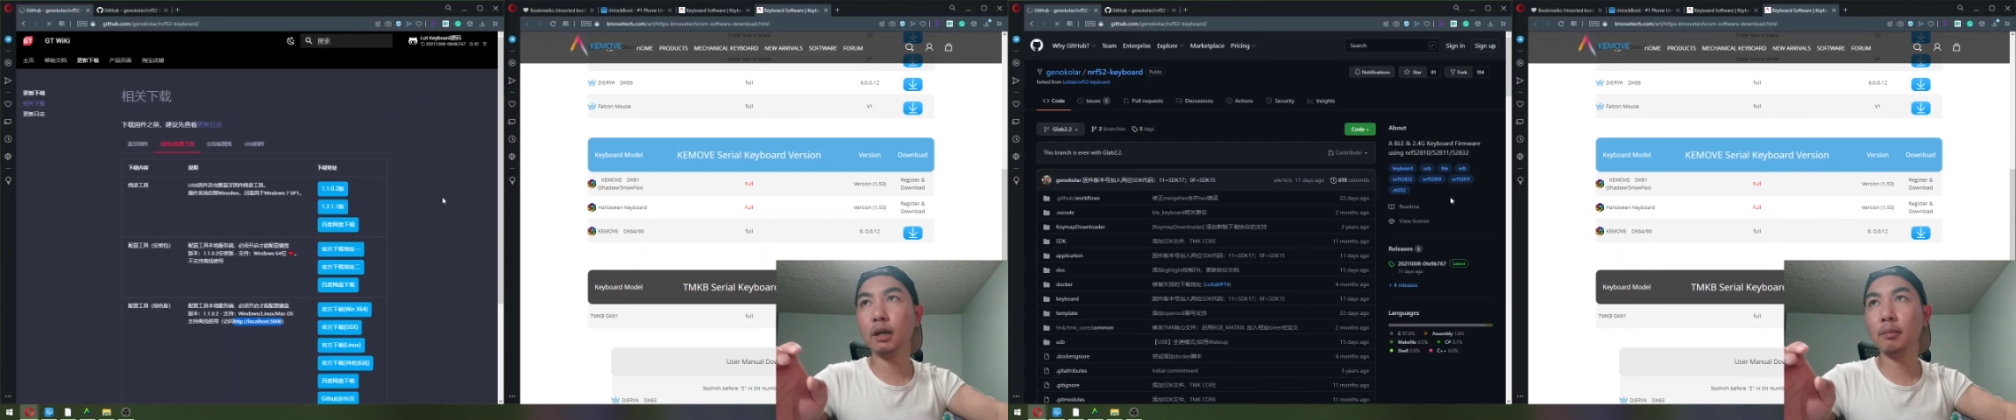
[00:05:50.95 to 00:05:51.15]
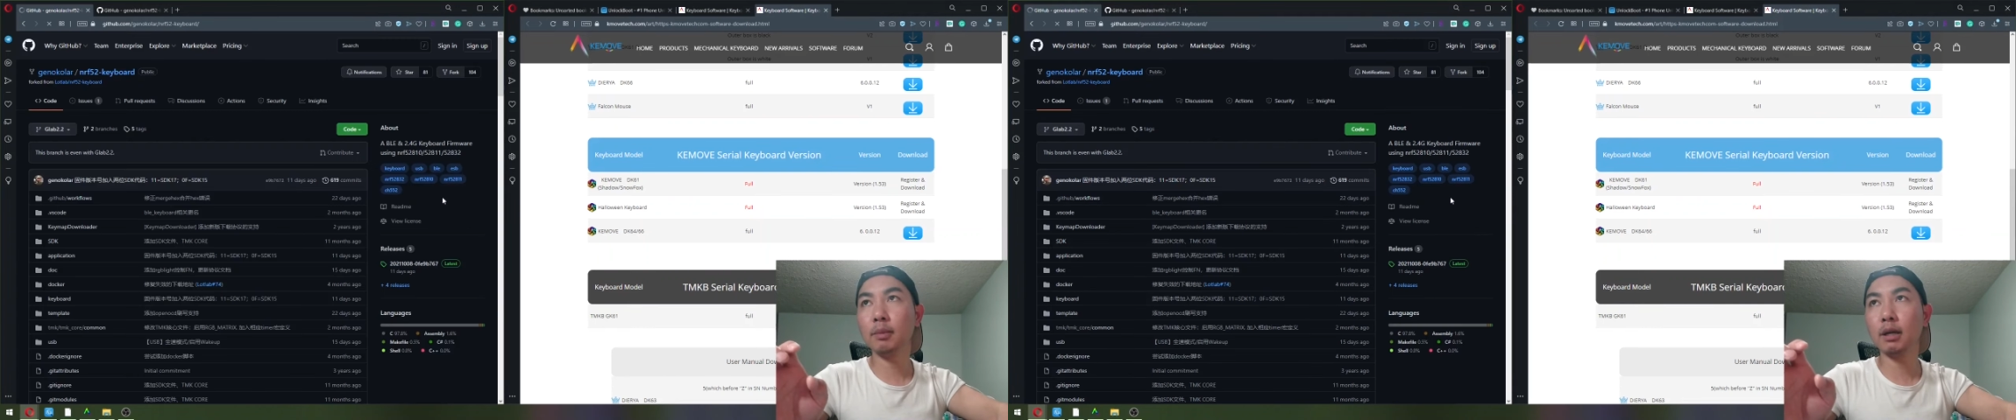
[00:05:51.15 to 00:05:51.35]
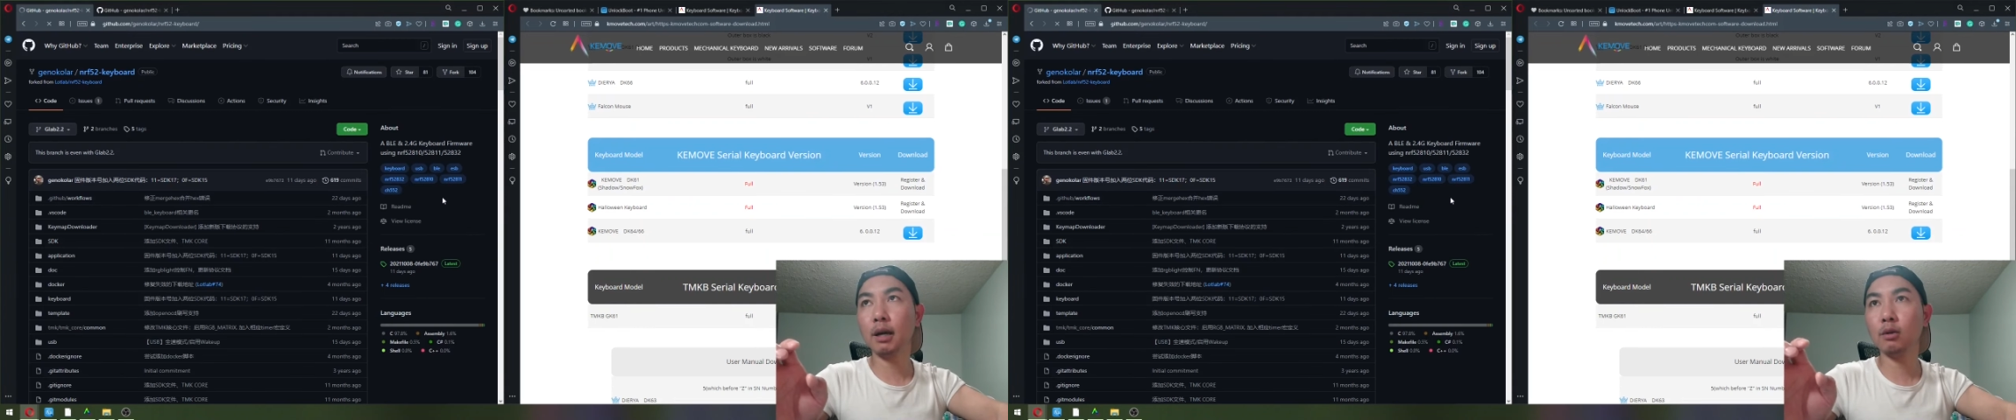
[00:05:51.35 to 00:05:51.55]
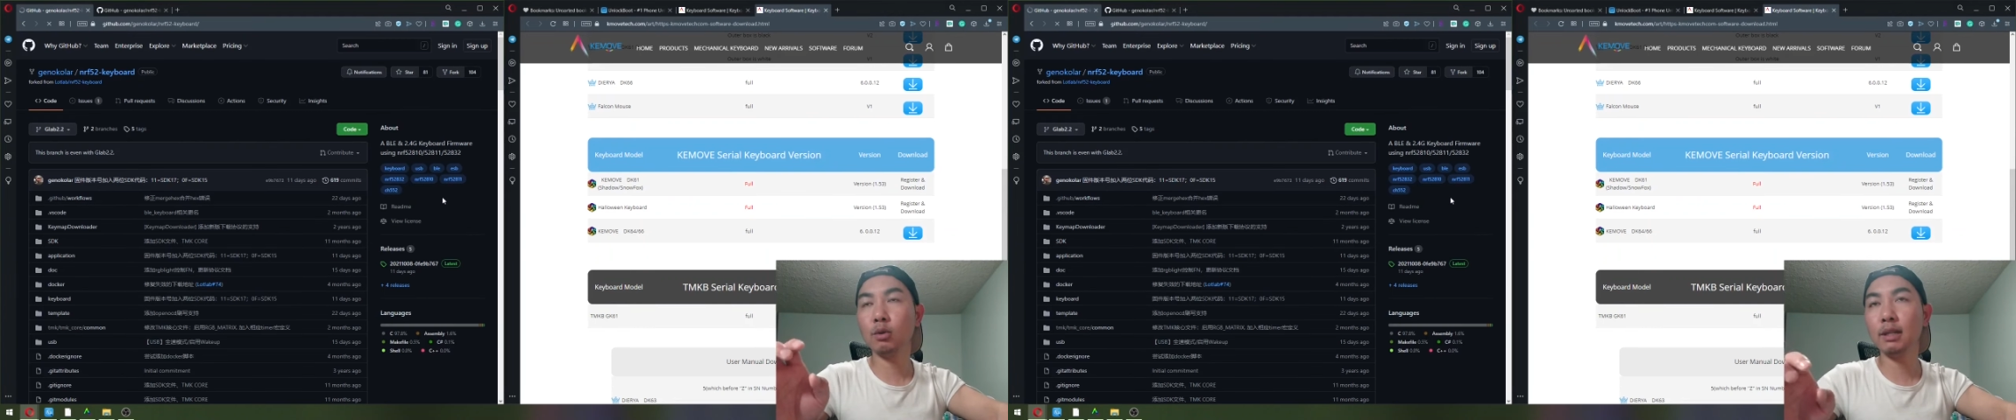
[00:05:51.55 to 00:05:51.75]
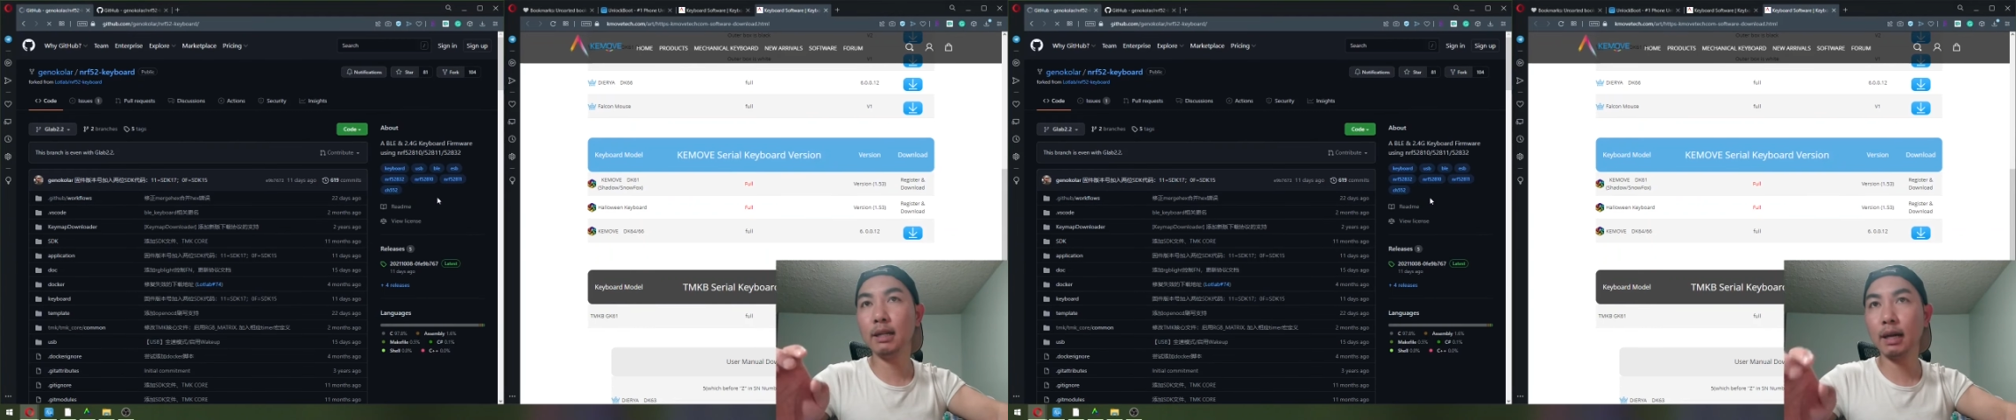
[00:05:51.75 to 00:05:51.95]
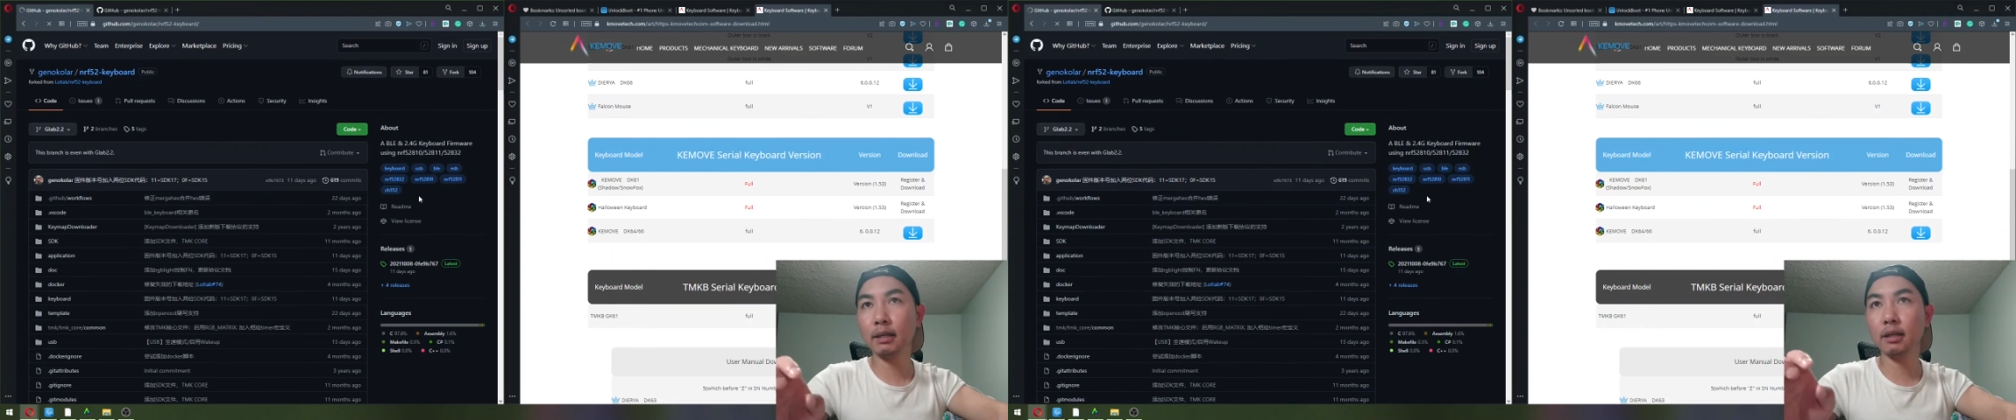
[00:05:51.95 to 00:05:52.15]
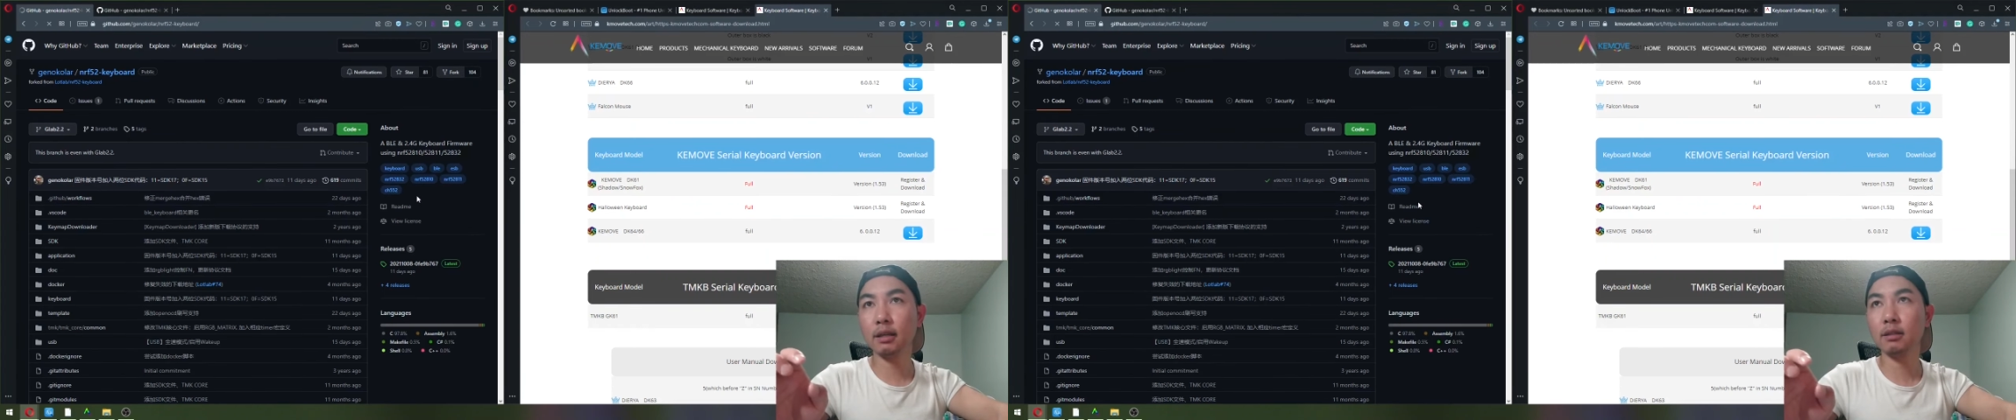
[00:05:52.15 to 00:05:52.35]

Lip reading: I mean, I really like